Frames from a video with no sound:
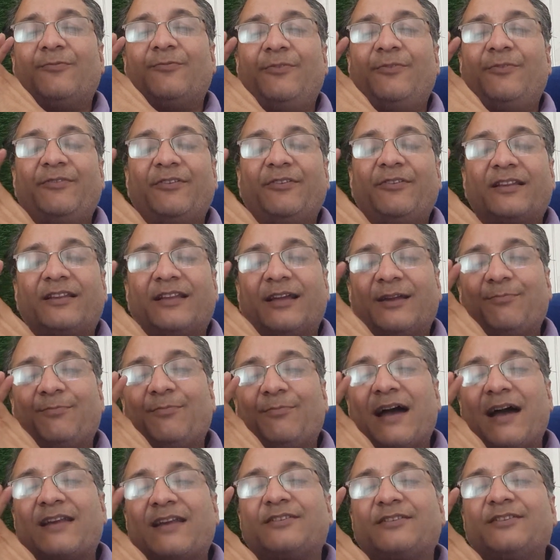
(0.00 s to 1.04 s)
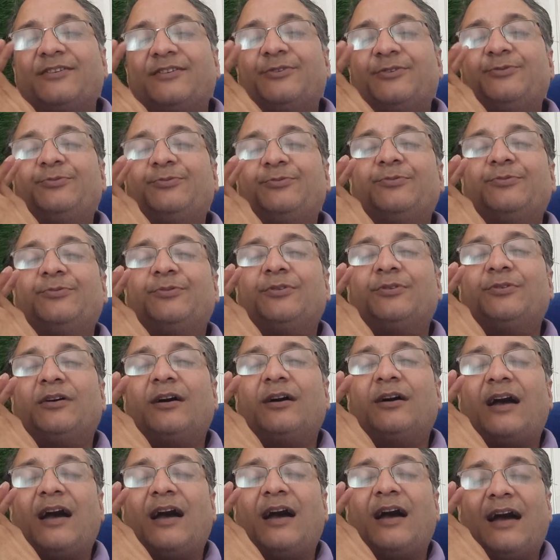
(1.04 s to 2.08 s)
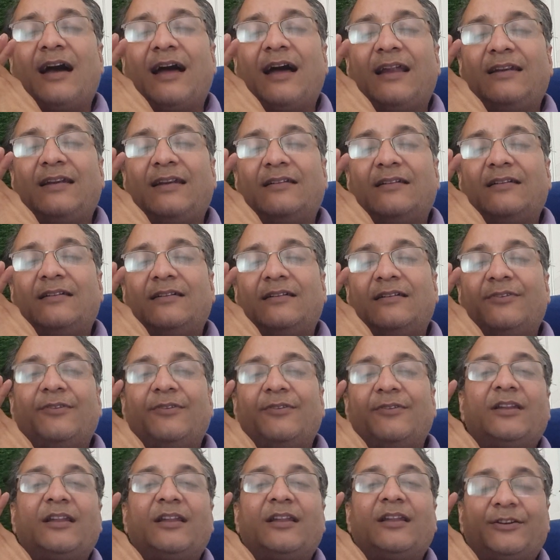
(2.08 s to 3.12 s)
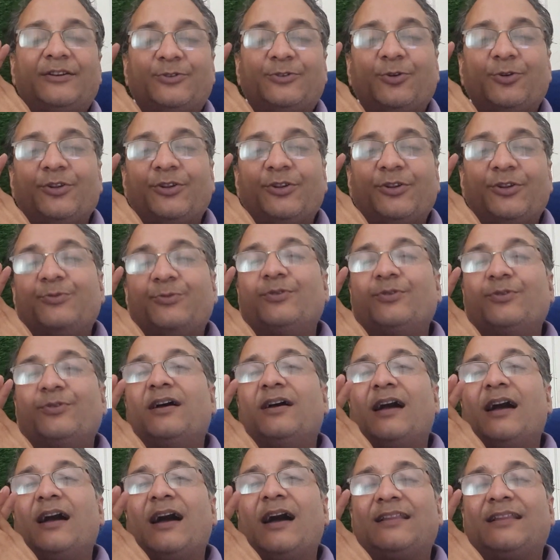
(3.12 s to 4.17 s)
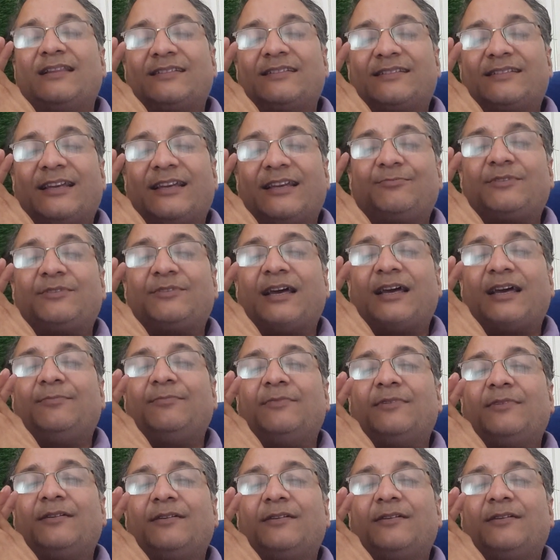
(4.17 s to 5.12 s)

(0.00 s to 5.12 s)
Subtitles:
we will get back to you and we will enroll you. At the same time,